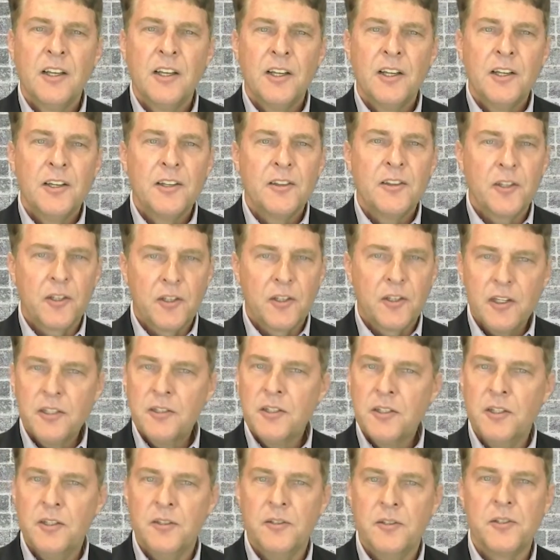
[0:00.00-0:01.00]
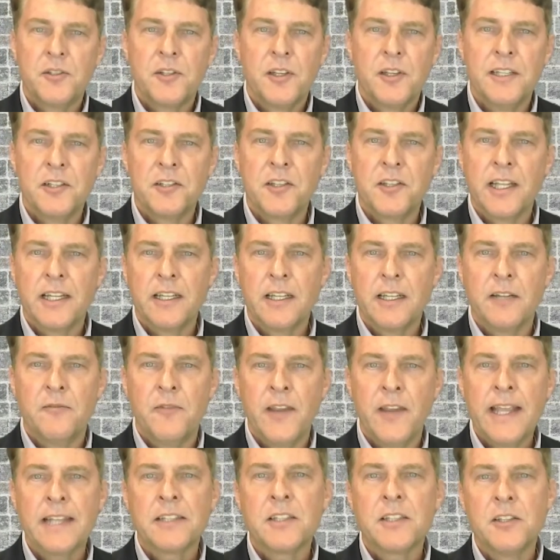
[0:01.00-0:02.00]
The good news is that
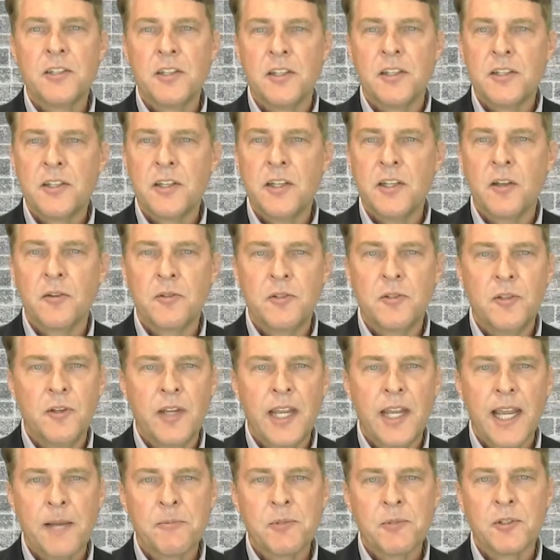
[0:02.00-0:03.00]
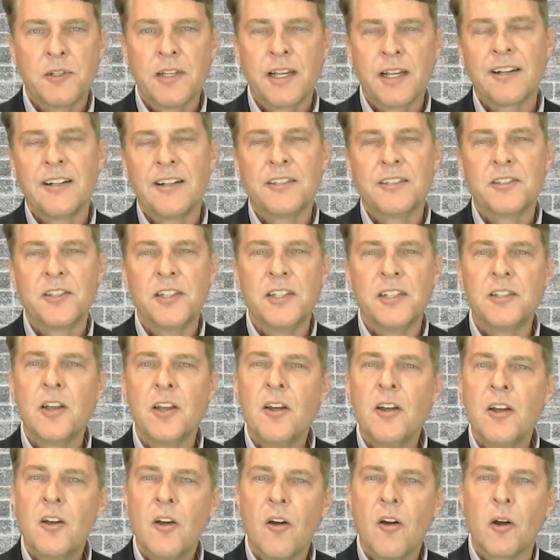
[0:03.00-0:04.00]
advances in CO2 capture technologies
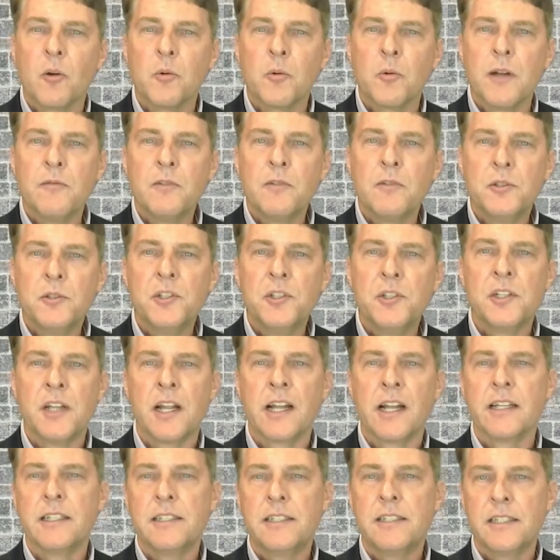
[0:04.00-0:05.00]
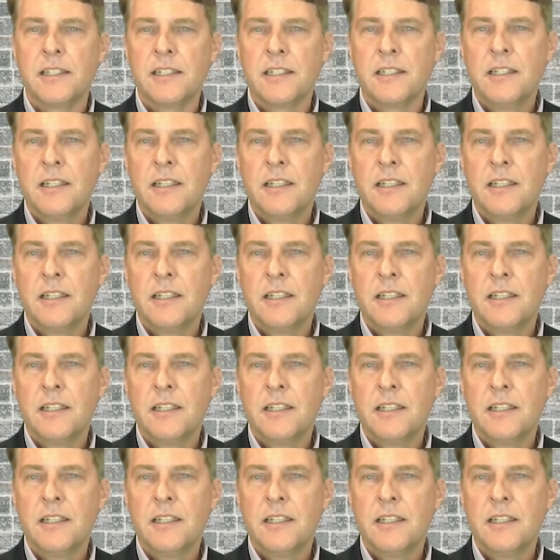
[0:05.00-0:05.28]
are revolutionizing